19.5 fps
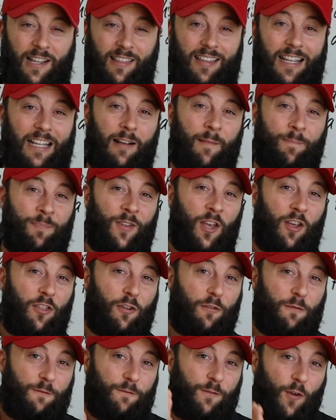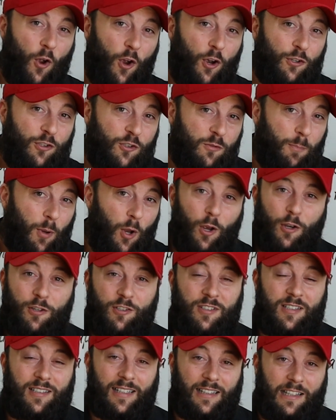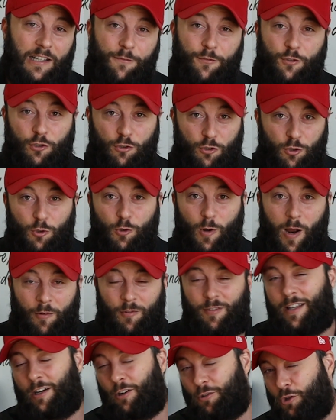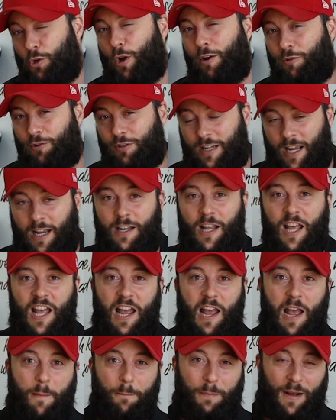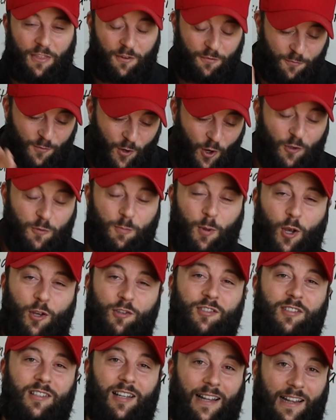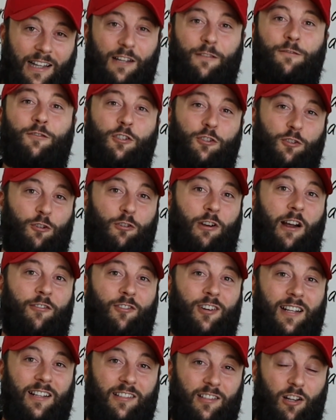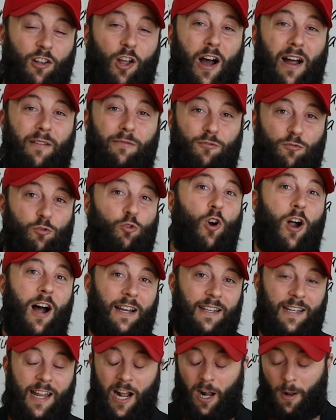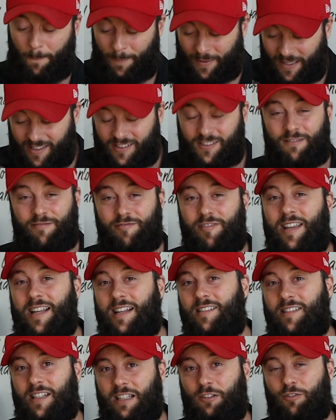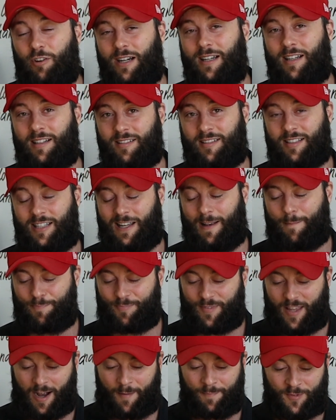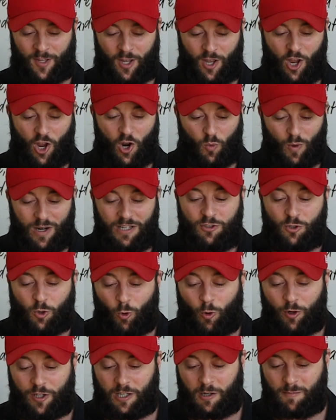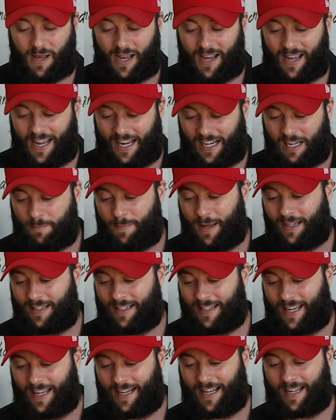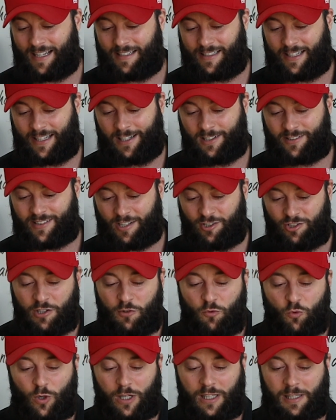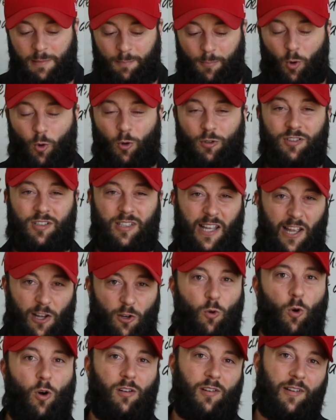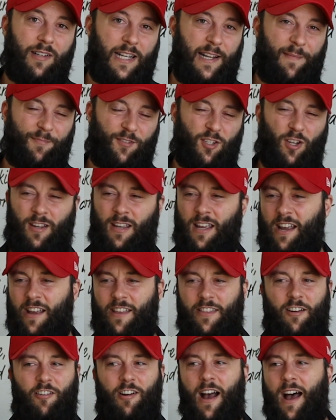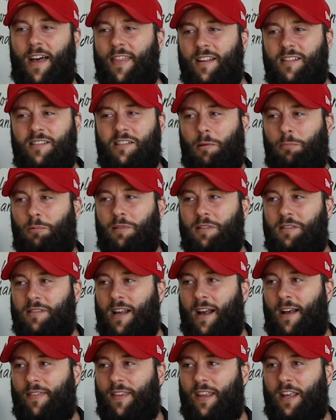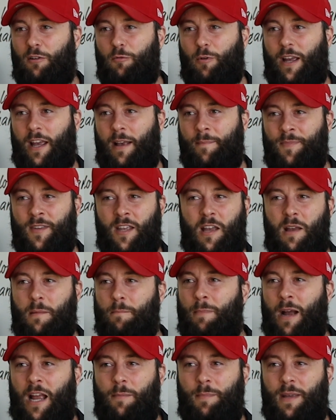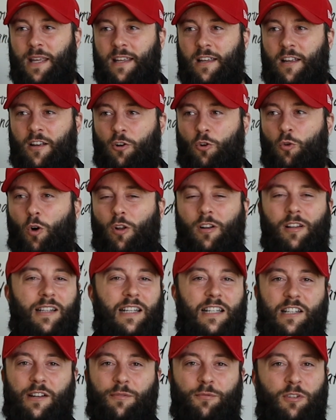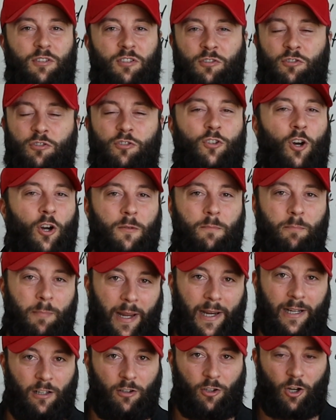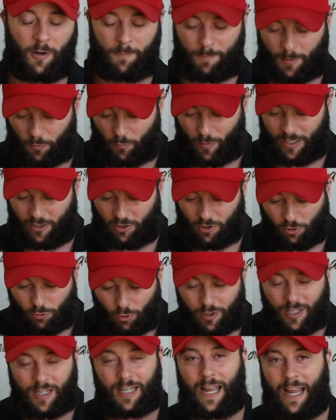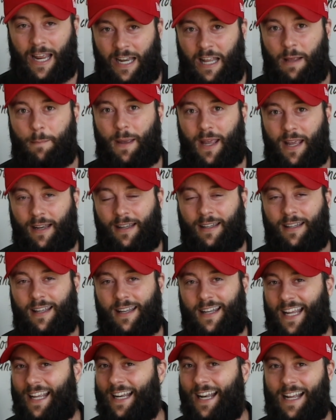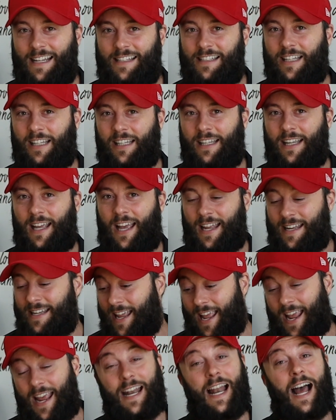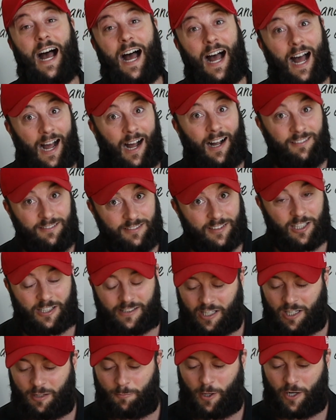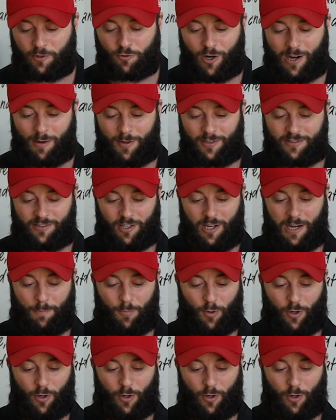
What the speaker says: think the first person to live to 200, they're not 200 yet, but the first person to live to 200 is alive right now because of these ingredients here. Now, when talking about NMN and NAD, it's actually really important to get quality. So there are other supplements out there where maybe quality differences don't mean a lot, but when you look at NMN and NAD and NR, nicotinamide riboside